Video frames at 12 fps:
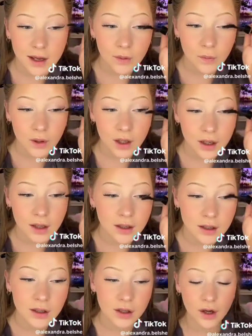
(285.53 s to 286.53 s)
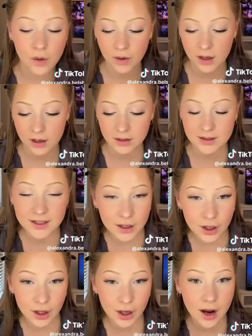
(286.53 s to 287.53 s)
we're gonna go get
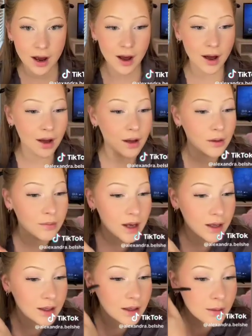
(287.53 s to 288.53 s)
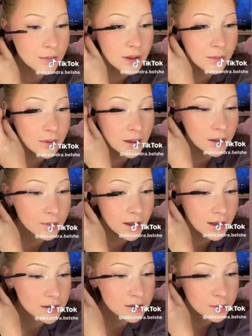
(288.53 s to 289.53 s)
dinner. I think I'm gonna meet him at
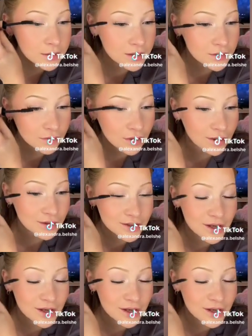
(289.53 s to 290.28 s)
his place first,